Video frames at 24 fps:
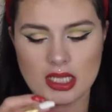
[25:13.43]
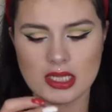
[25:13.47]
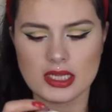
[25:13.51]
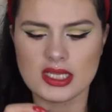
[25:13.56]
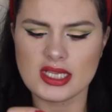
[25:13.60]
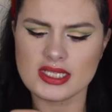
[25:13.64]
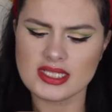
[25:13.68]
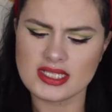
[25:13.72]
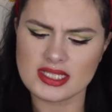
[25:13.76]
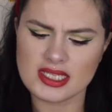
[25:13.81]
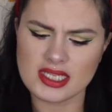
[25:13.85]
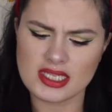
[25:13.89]

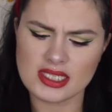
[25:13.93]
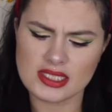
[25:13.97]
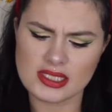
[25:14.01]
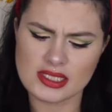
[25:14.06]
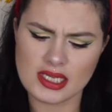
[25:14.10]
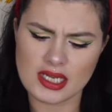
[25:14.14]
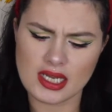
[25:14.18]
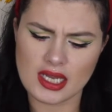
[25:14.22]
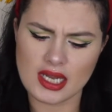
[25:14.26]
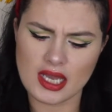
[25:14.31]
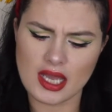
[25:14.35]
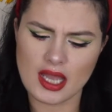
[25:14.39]
This is
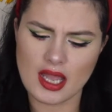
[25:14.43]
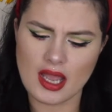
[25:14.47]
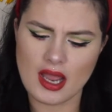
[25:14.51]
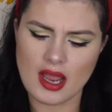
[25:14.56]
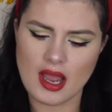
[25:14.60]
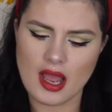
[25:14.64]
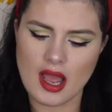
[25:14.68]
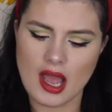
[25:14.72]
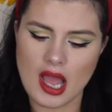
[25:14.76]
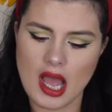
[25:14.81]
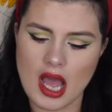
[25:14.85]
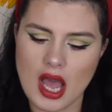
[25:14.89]

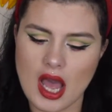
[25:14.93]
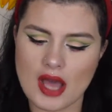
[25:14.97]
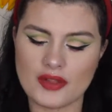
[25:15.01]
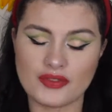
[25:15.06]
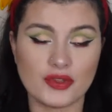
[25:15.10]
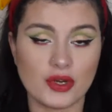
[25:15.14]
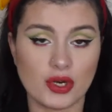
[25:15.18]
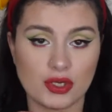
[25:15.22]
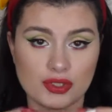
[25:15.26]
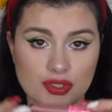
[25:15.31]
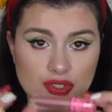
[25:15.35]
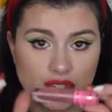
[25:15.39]

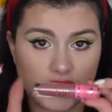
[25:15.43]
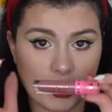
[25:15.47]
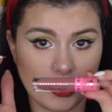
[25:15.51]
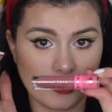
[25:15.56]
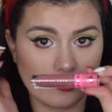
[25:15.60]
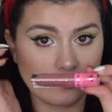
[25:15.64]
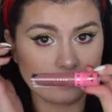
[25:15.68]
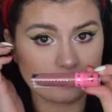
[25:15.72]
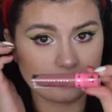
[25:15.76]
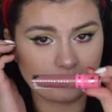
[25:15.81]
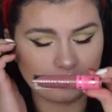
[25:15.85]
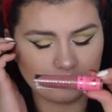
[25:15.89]
androgyny.